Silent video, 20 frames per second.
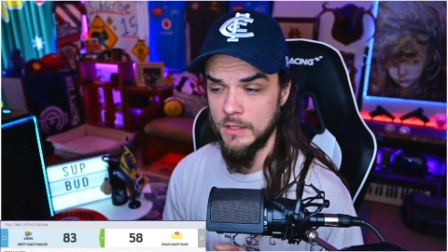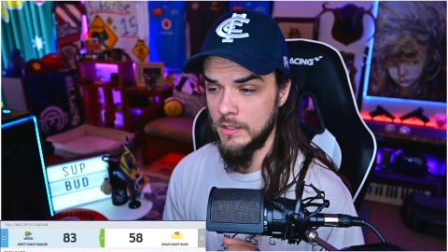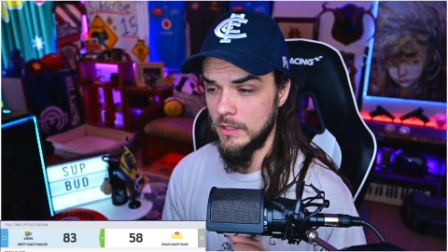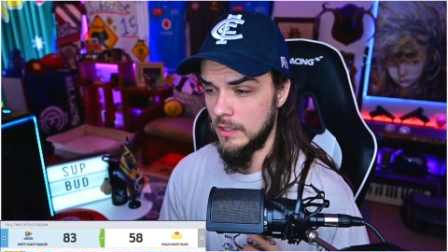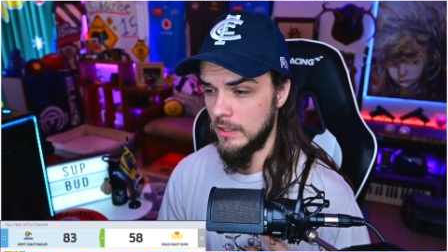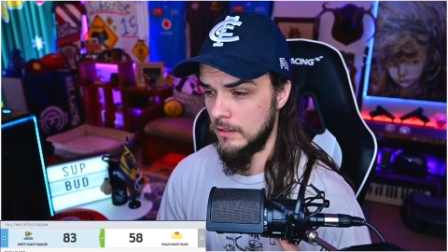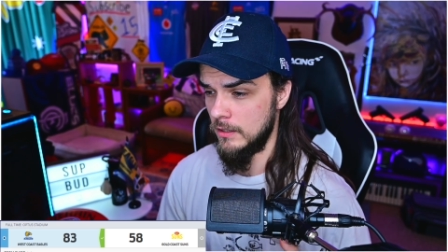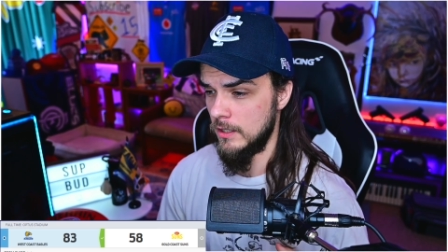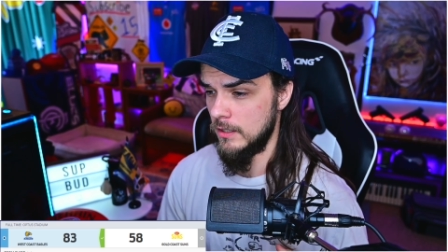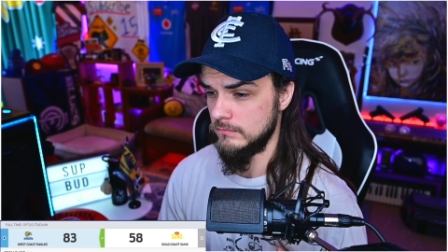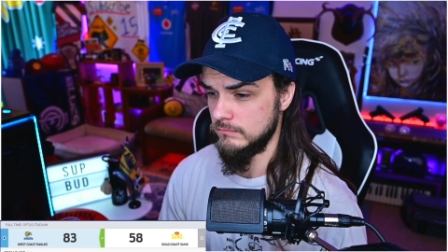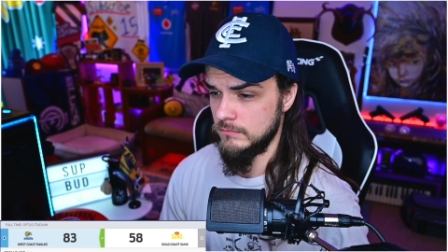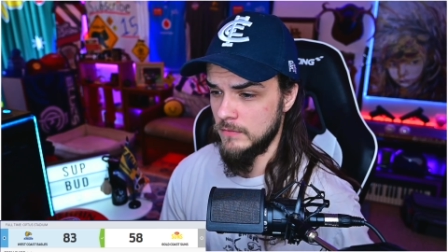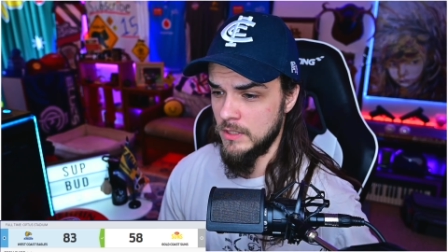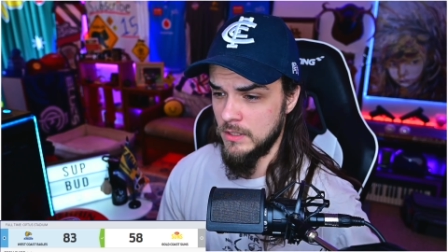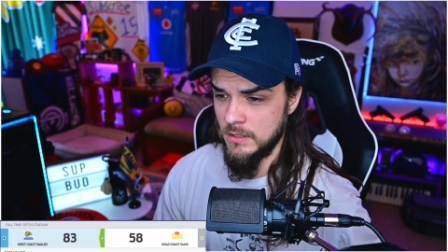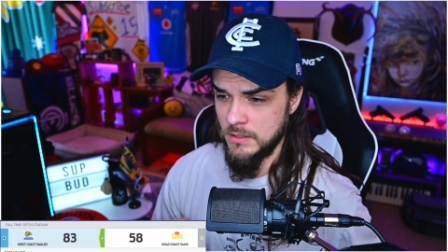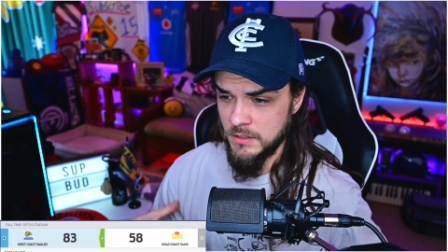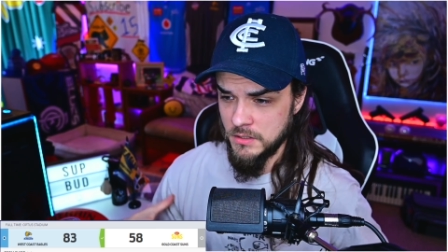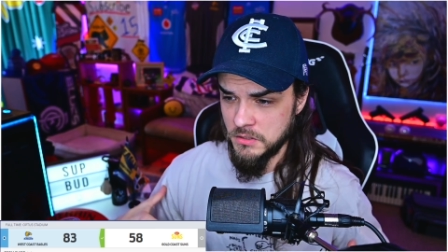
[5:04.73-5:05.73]
Um,
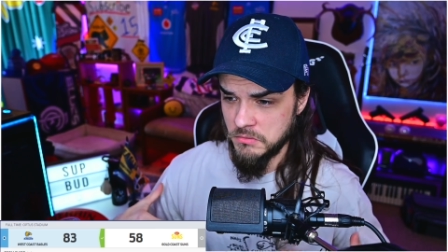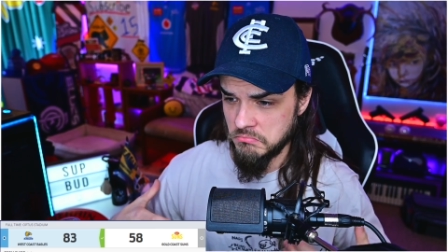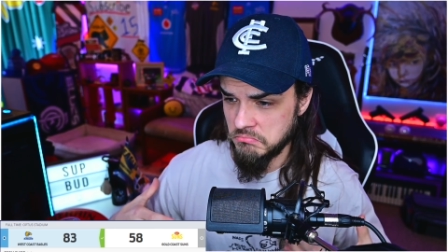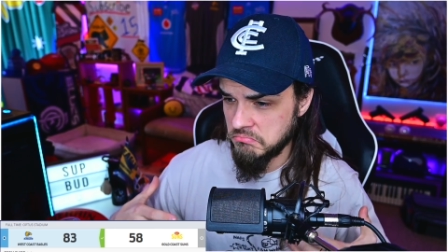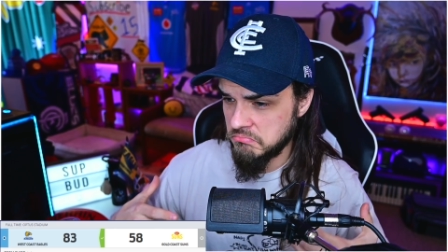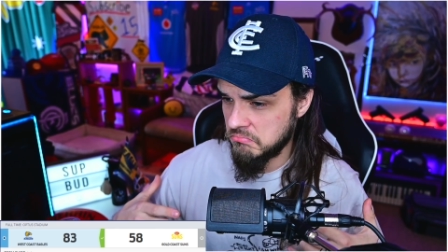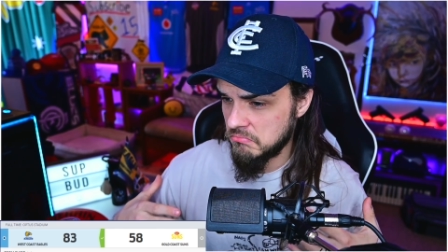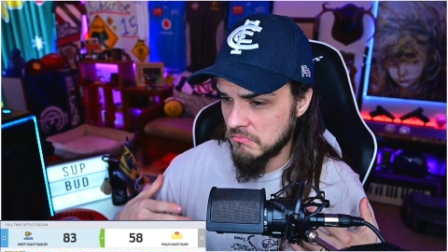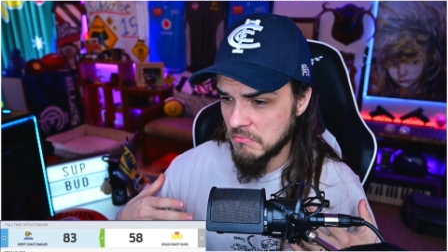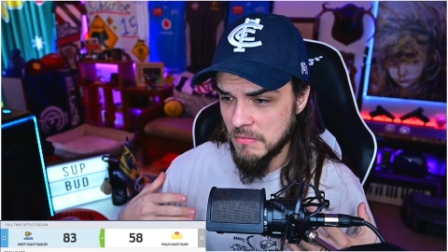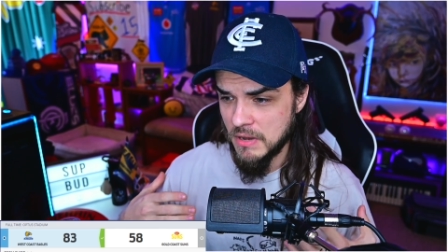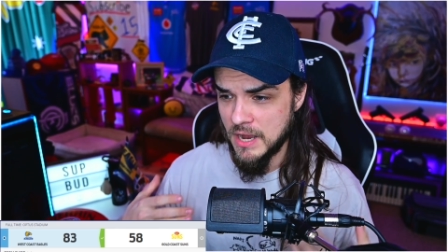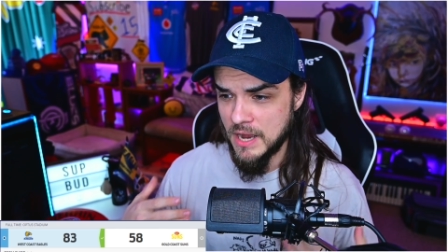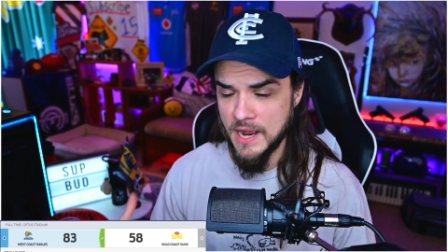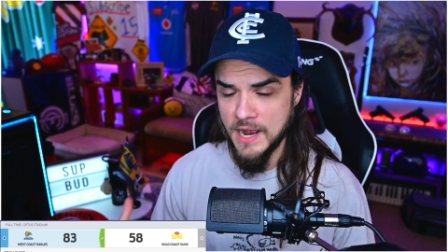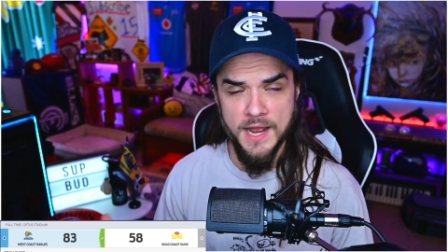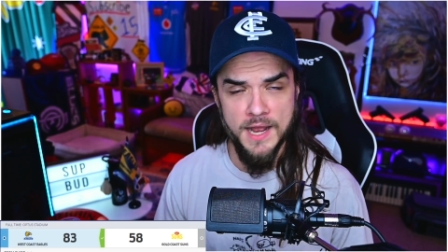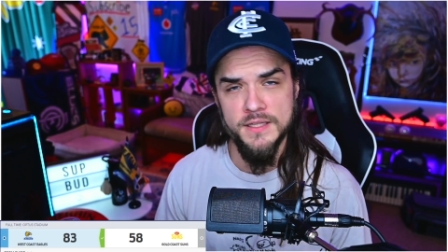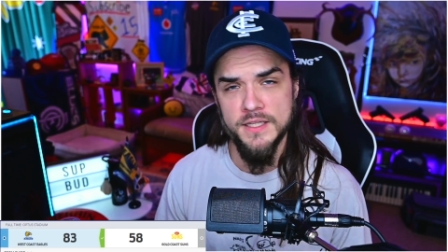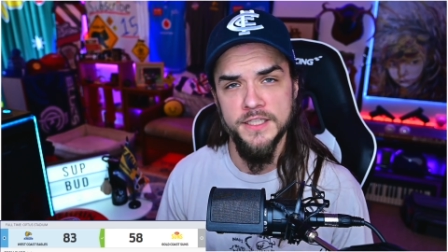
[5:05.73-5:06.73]

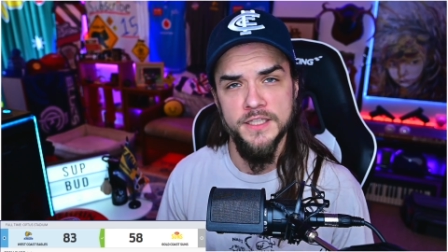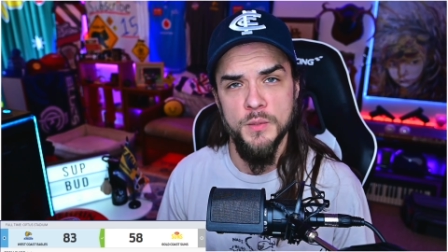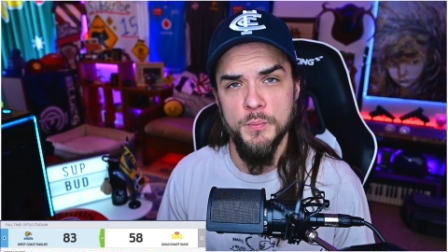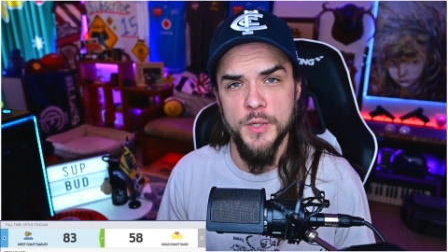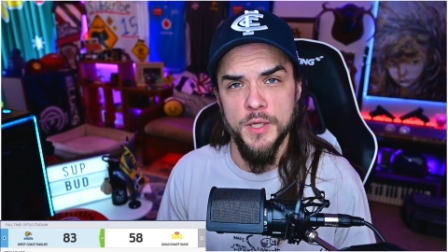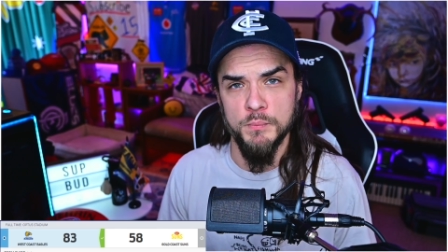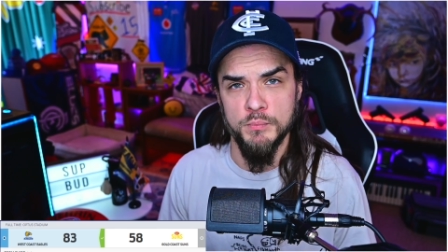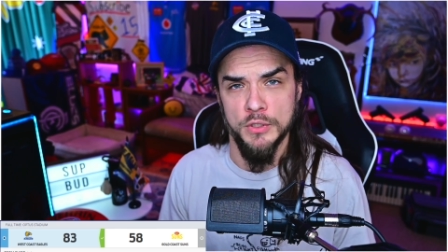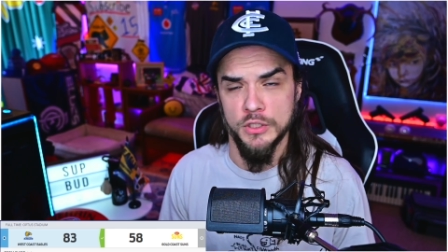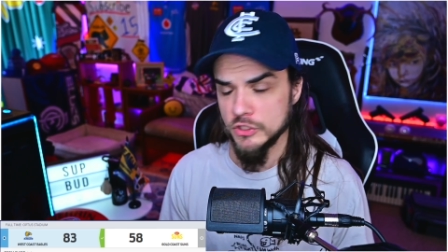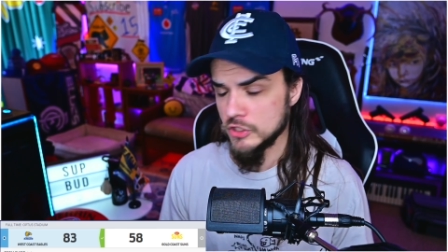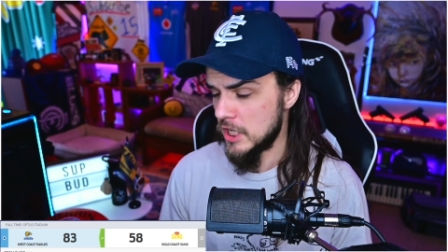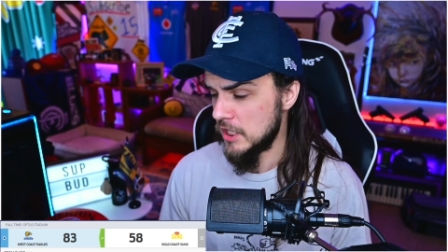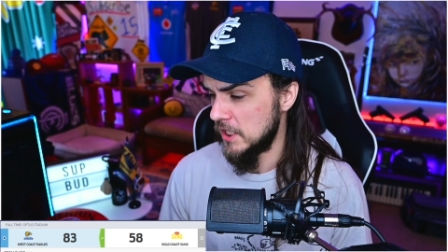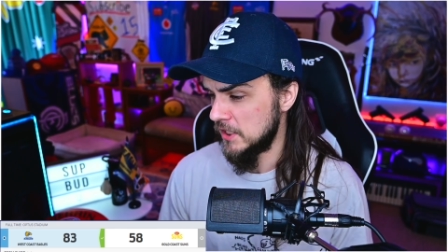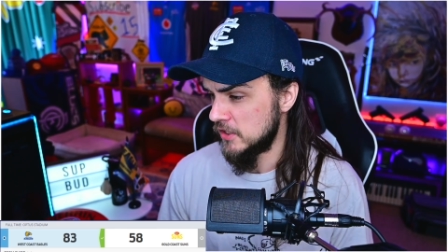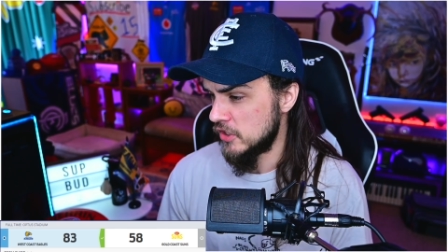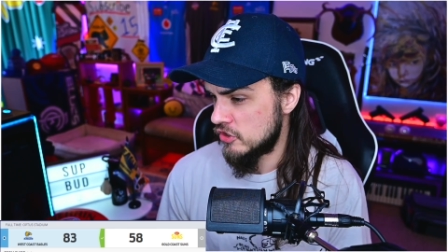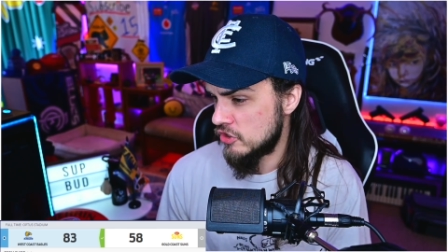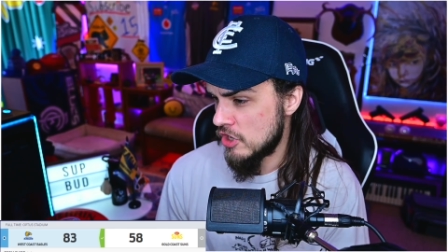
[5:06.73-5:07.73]
I like the Big Birds. I
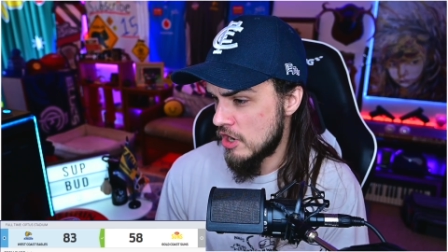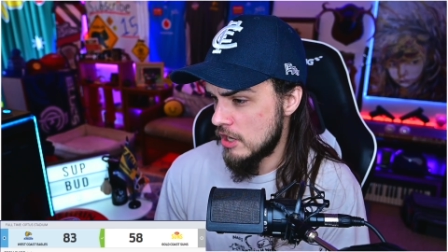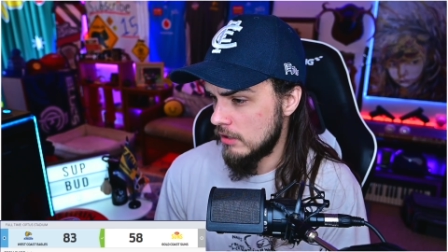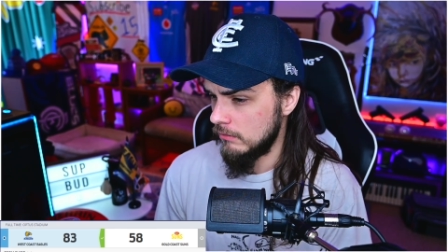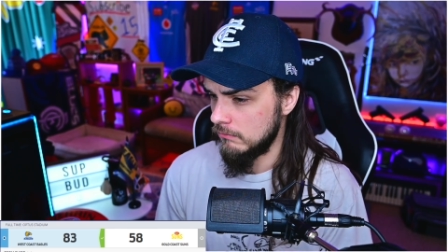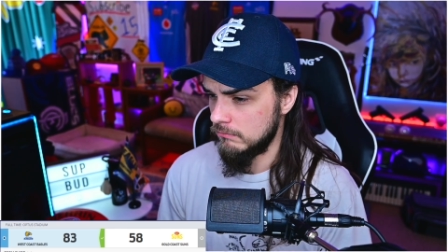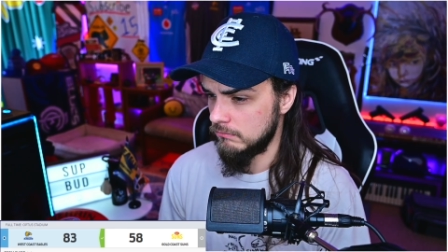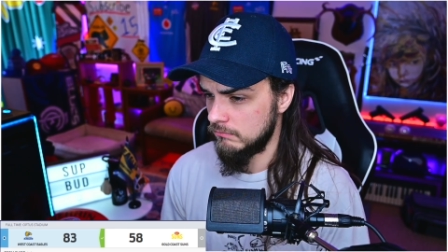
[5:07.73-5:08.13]
like the song.